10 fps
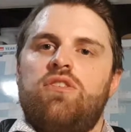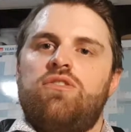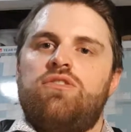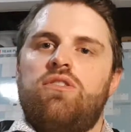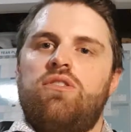
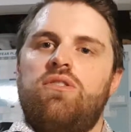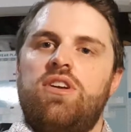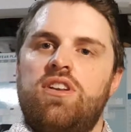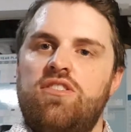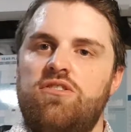So
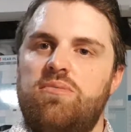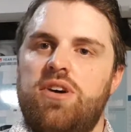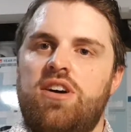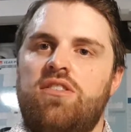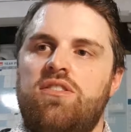it is
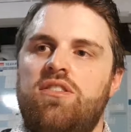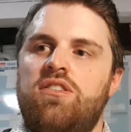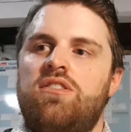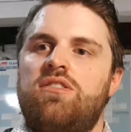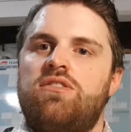about
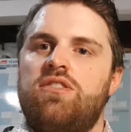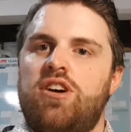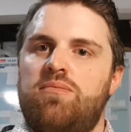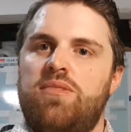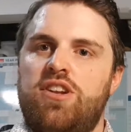
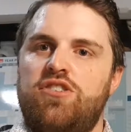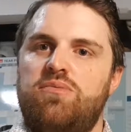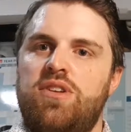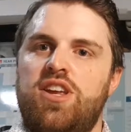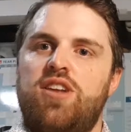time
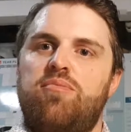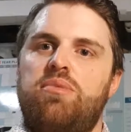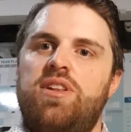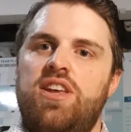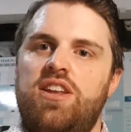management and
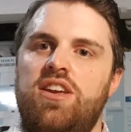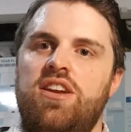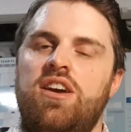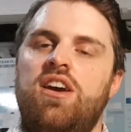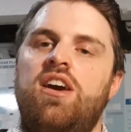
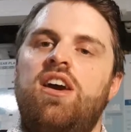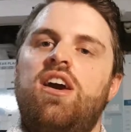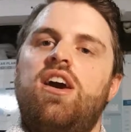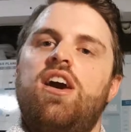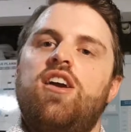planning
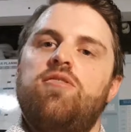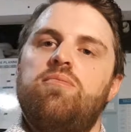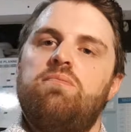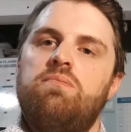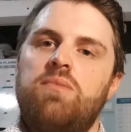
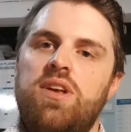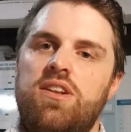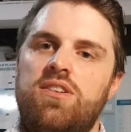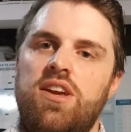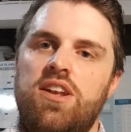and
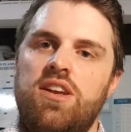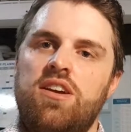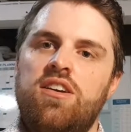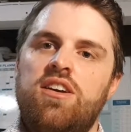meditating.